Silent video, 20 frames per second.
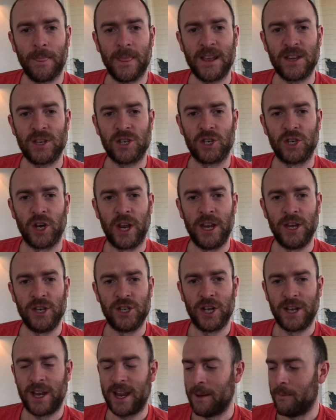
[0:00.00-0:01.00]

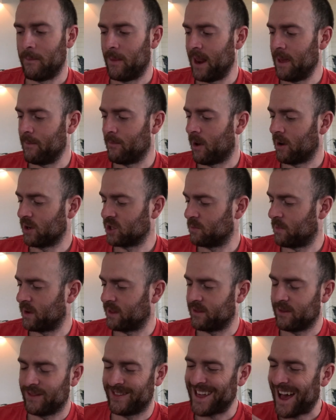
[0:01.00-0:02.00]
stranger to Himalayan balsam,
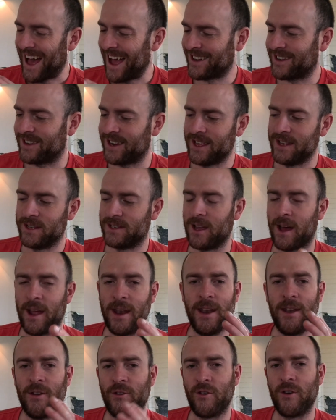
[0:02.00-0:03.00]
but that is a
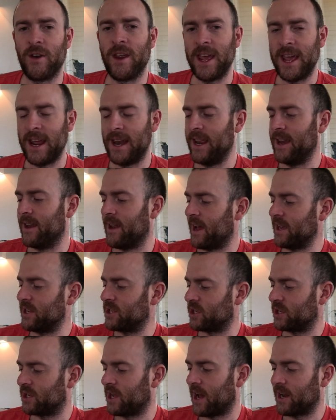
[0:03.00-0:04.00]
really
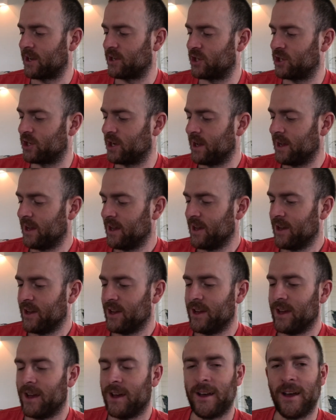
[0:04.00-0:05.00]
nice touch,
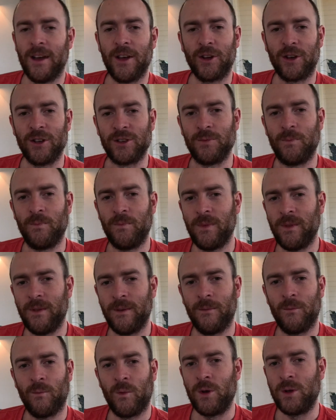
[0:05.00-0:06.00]
because
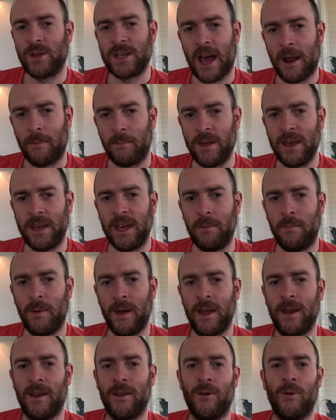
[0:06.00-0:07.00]
when you start
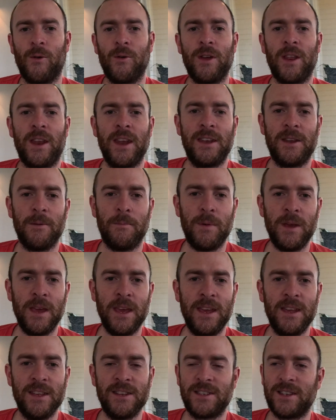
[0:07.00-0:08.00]
beekeeping or you're into
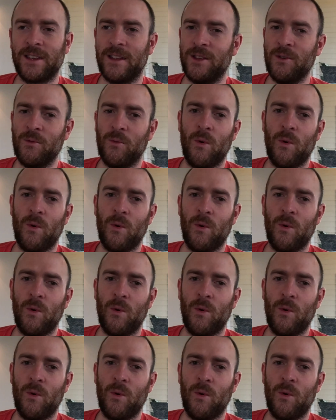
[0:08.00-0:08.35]
bees,